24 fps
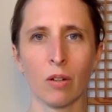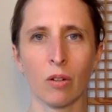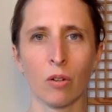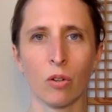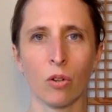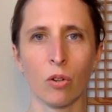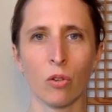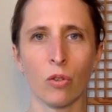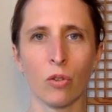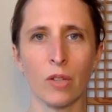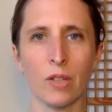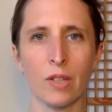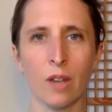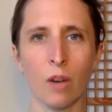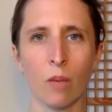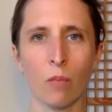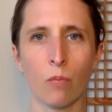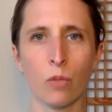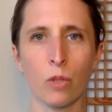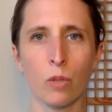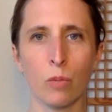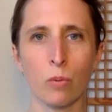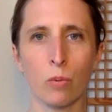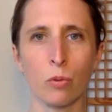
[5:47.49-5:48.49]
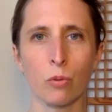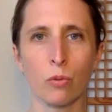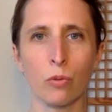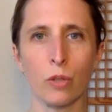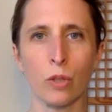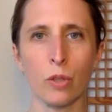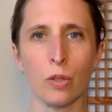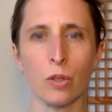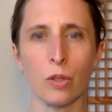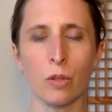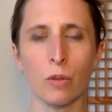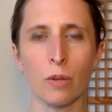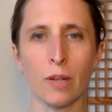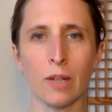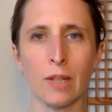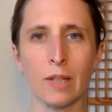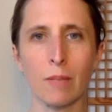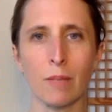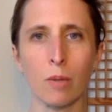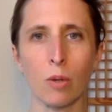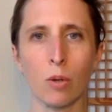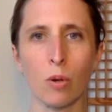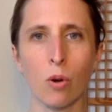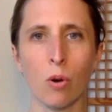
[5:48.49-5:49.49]
or if it's comfortable for you to
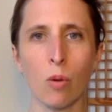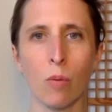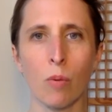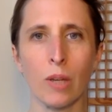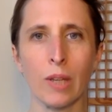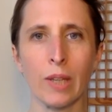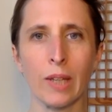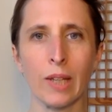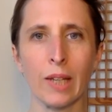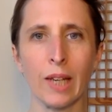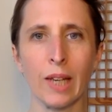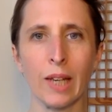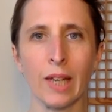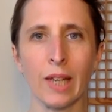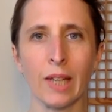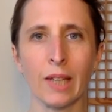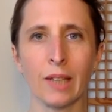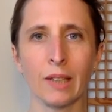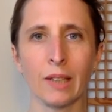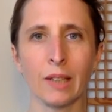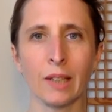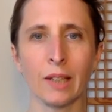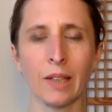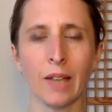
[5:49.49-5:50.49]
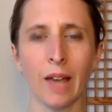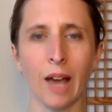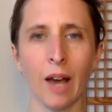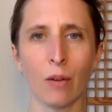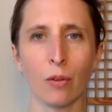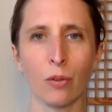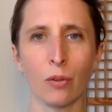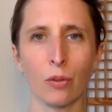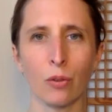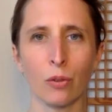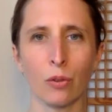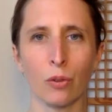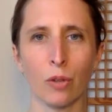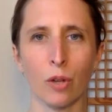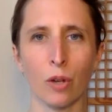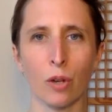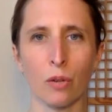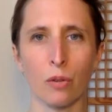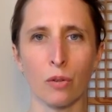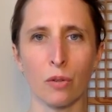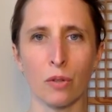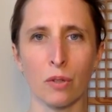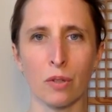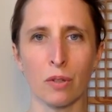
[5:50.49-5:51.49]
explore, breathing in and out through the
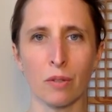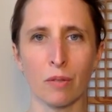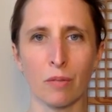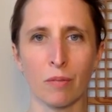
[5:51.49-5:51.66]
nose.